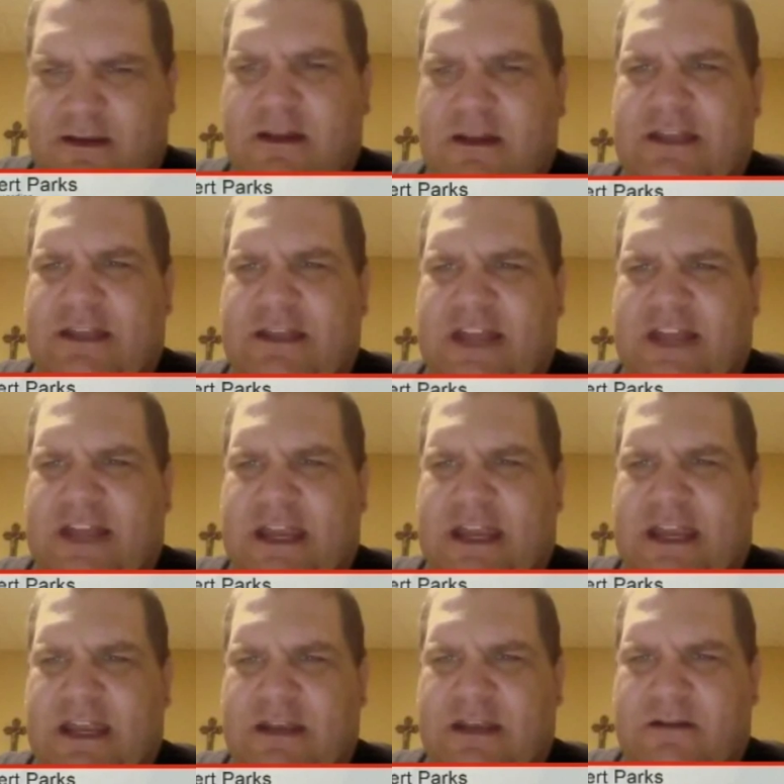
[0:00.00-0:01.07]
Is Jade
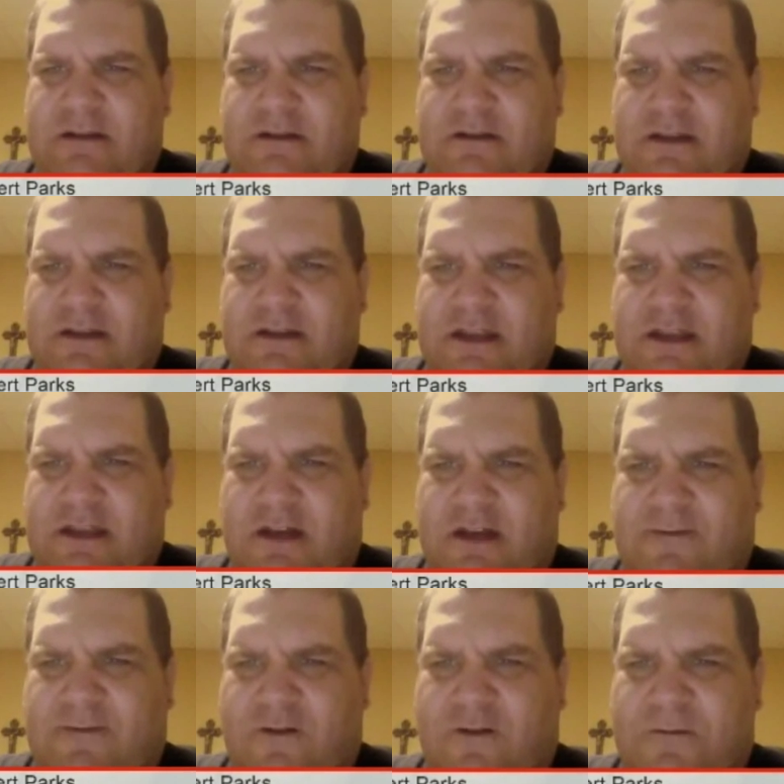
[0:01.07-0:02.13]
in the
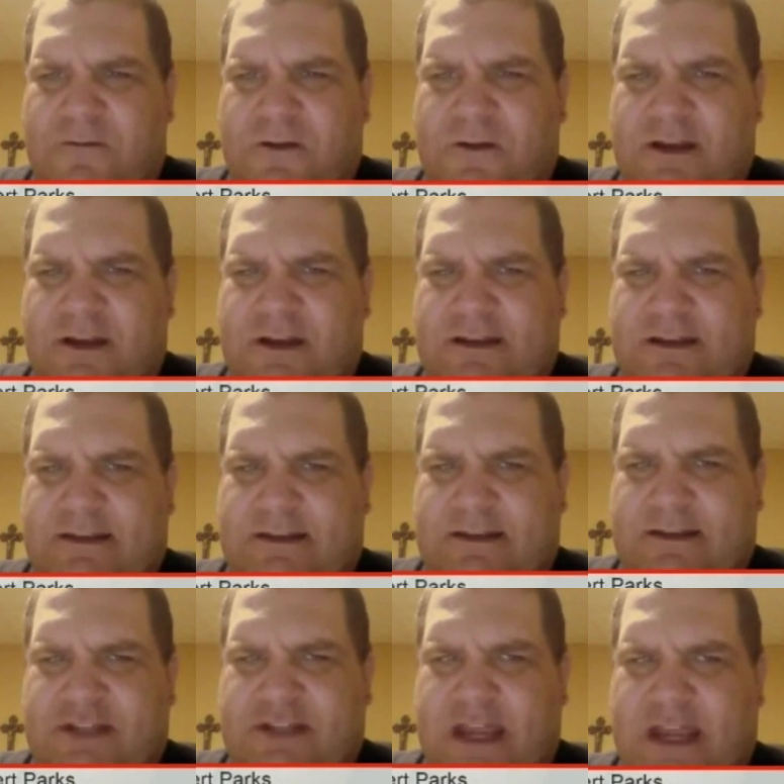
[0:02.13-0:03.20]
dog form, or is
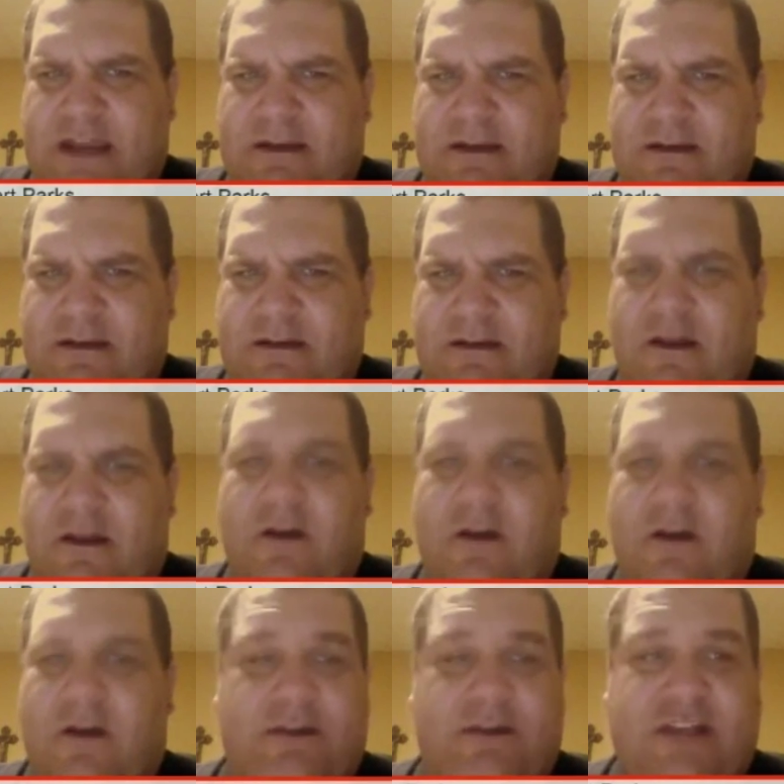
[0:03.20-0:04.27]
Jade?
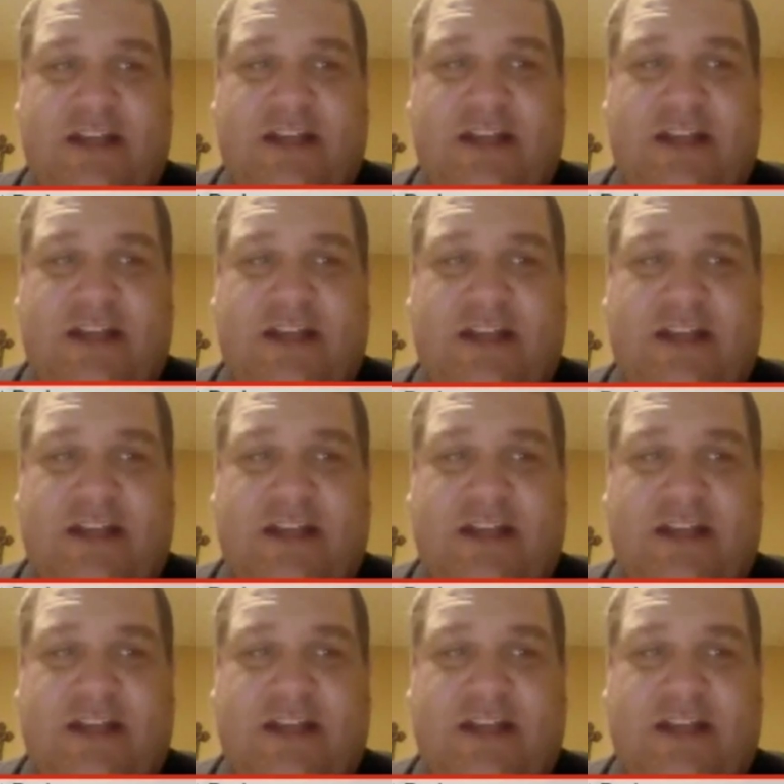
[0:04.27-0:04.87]
Okay, Jade actually